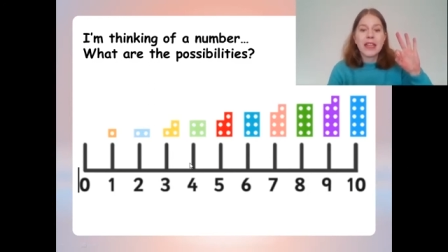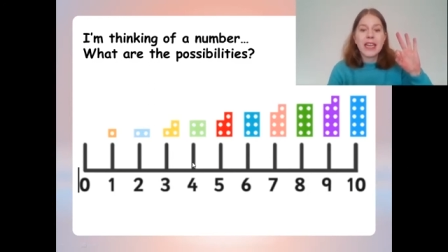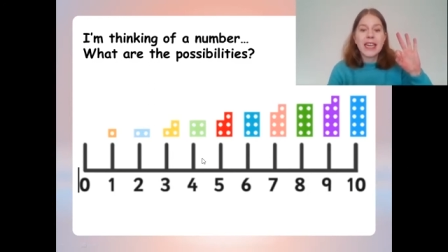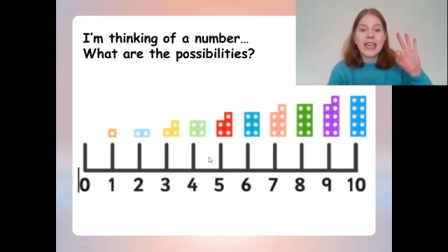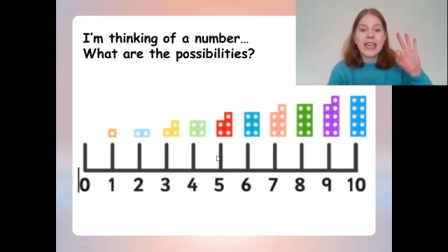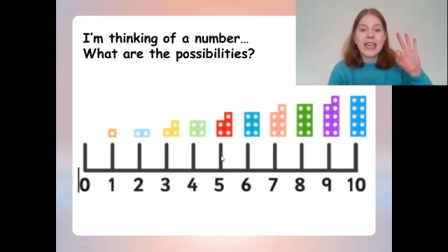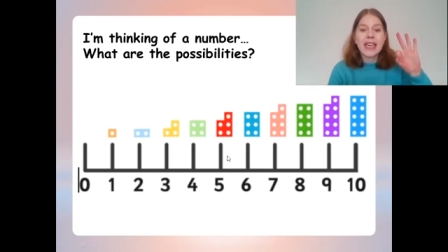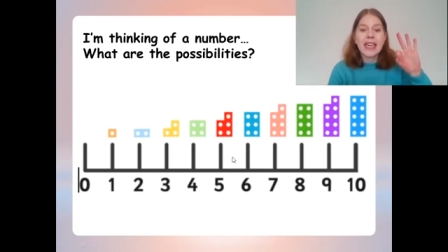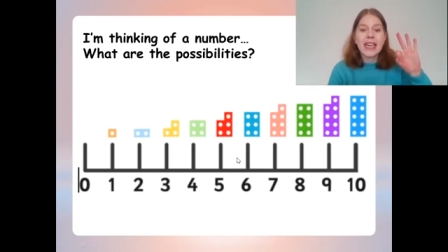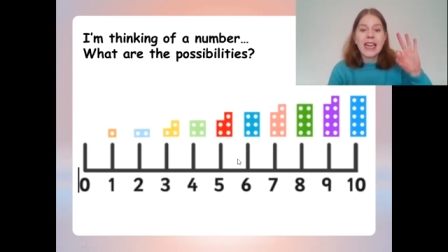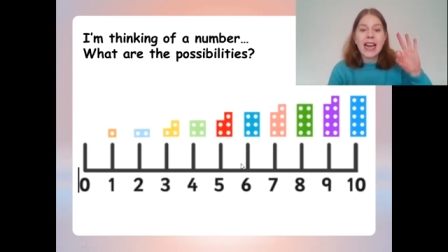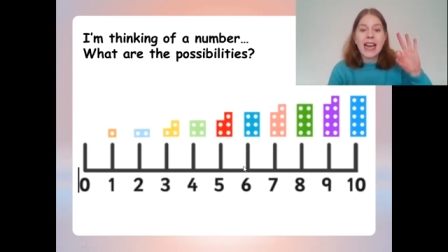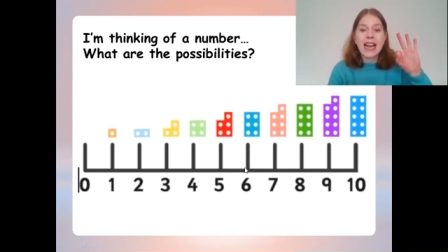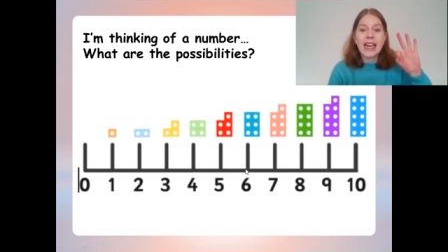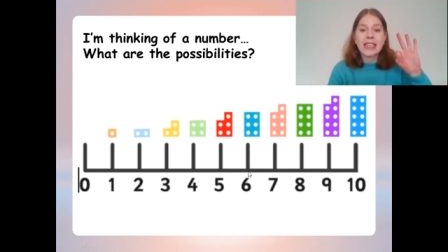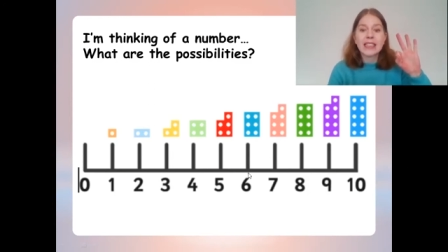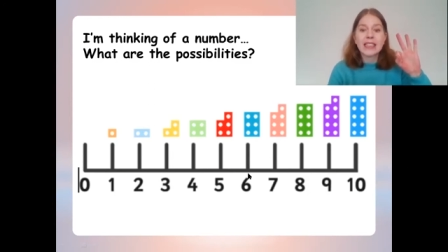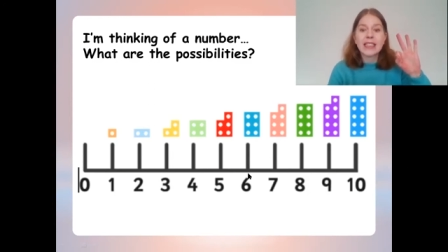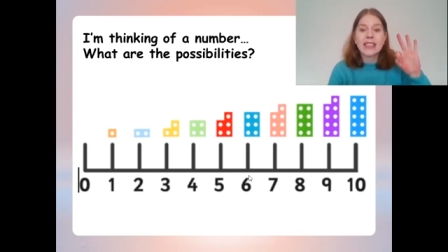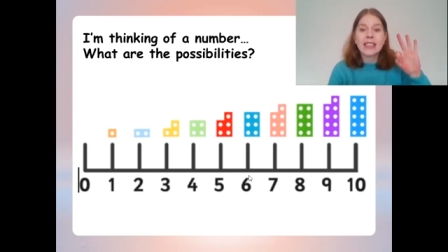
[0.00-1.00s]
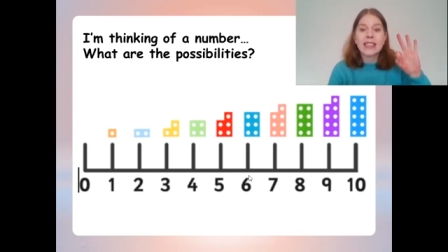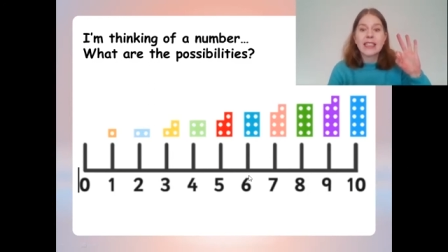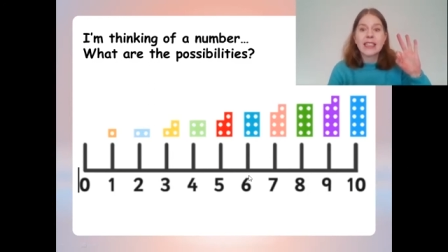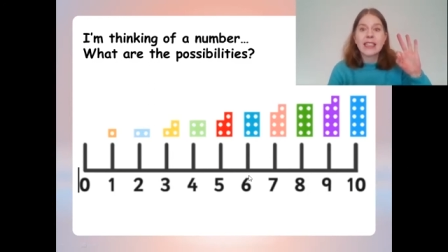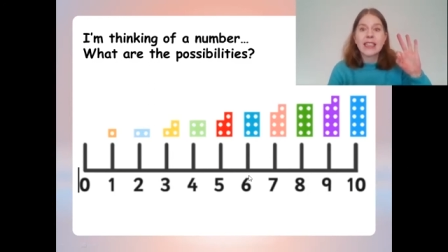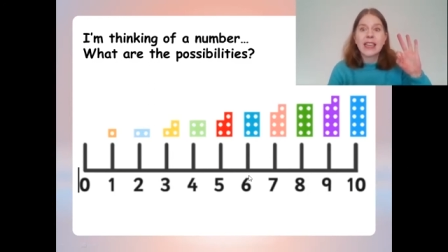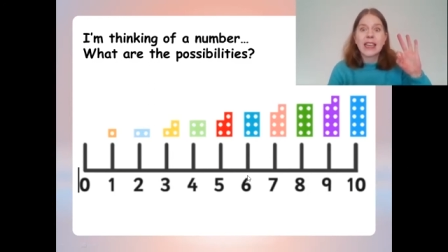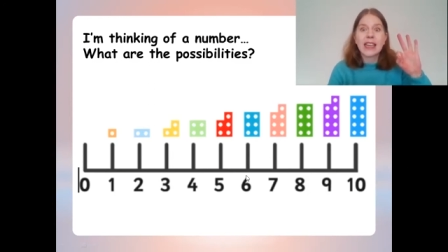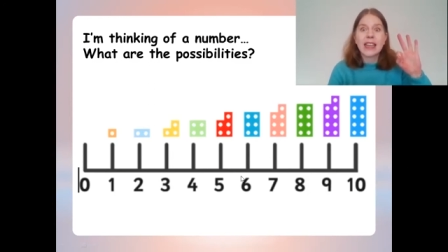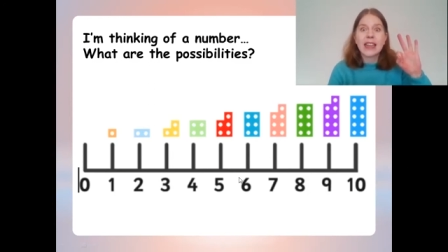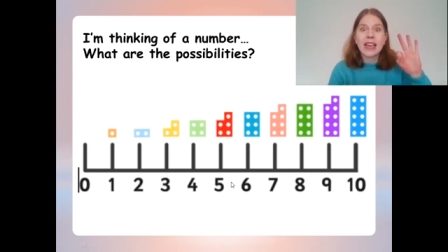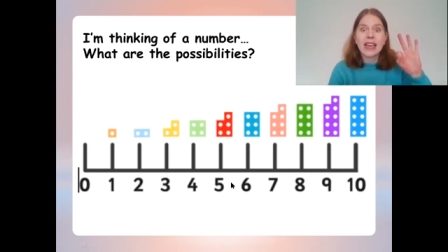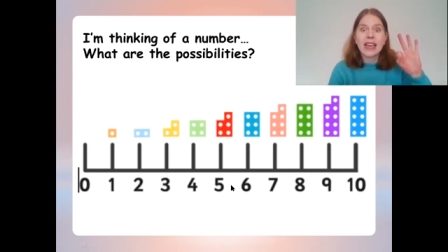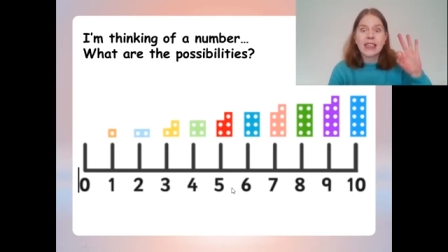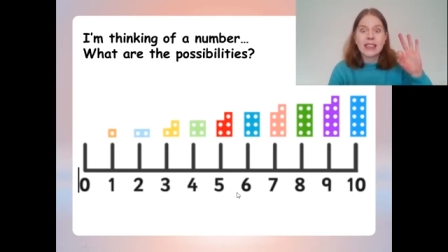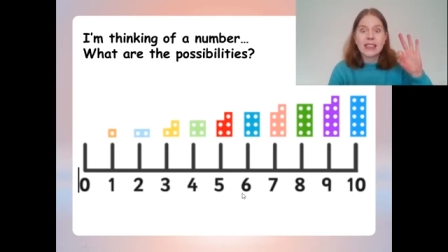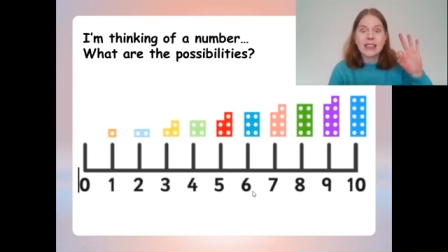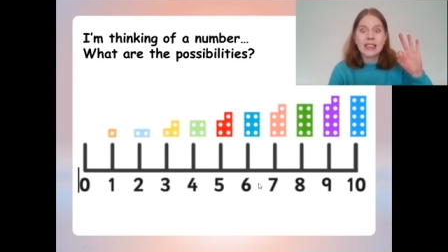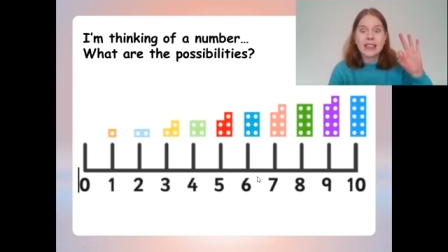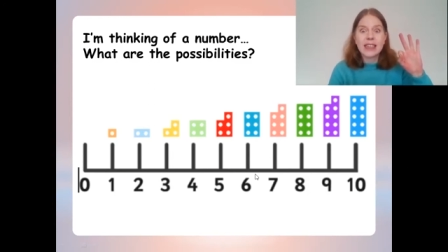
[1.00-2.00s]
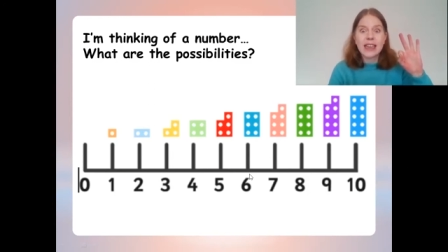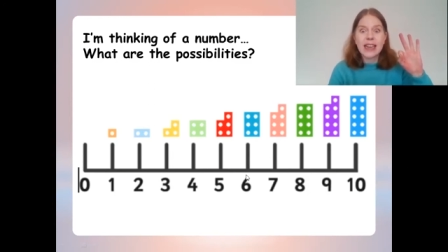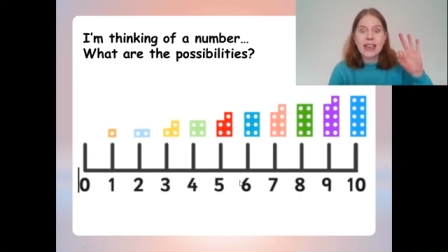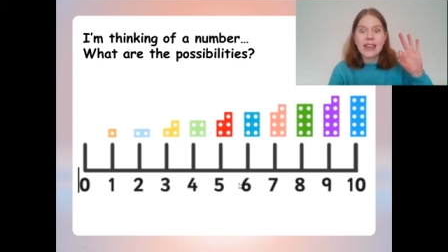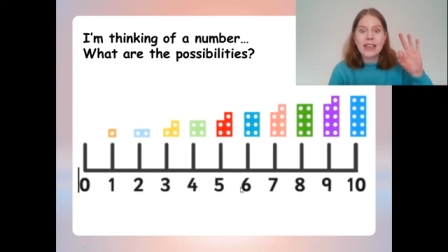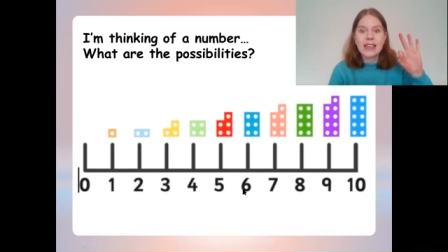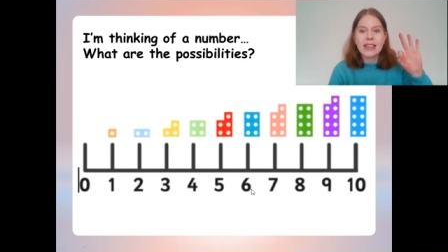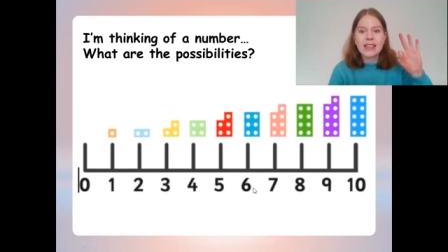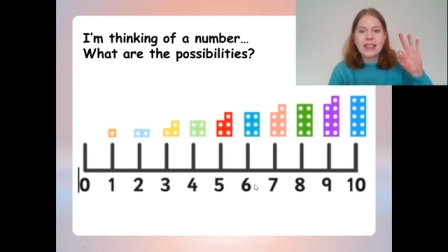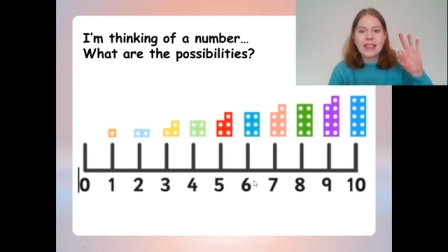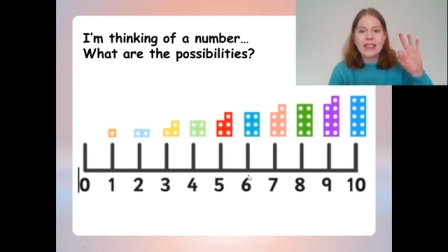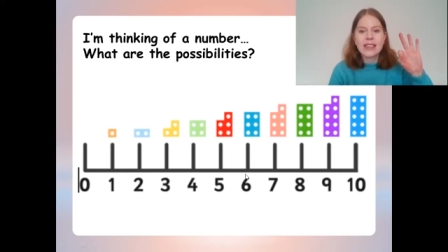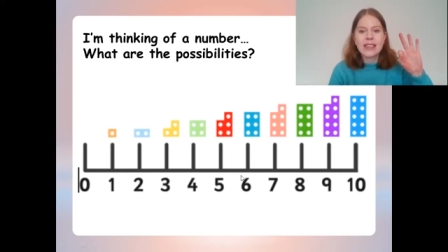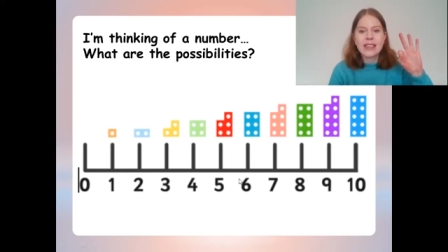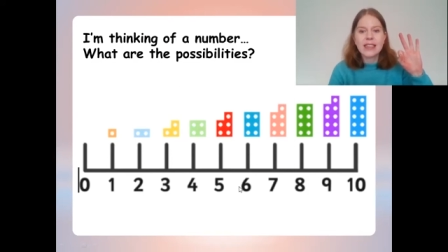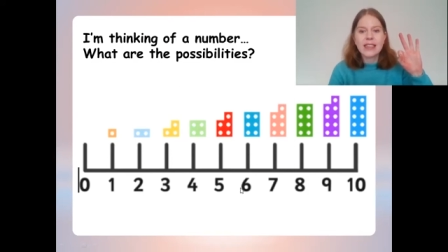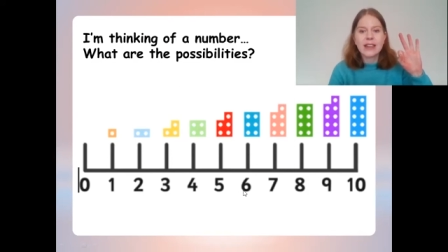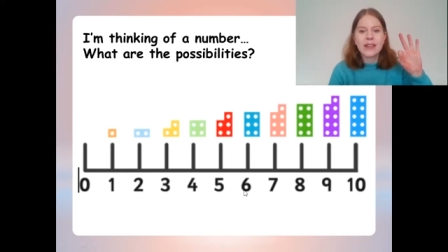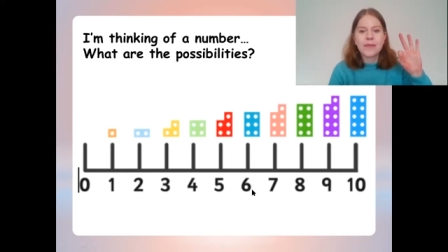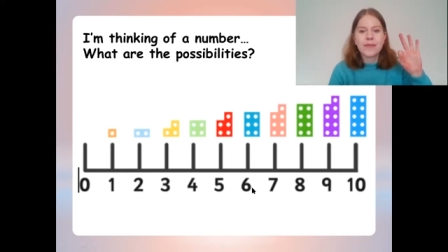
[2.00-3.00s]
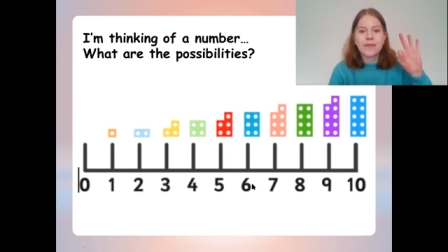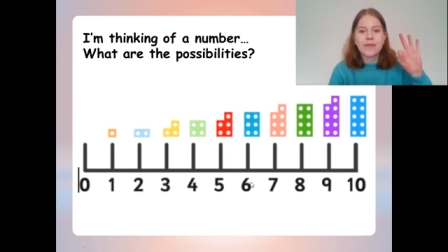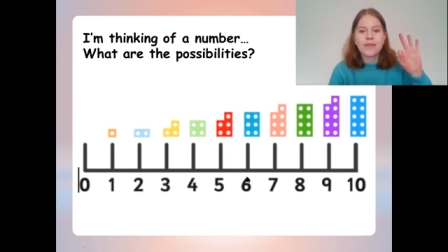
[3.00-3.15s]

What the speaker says: then less than 6.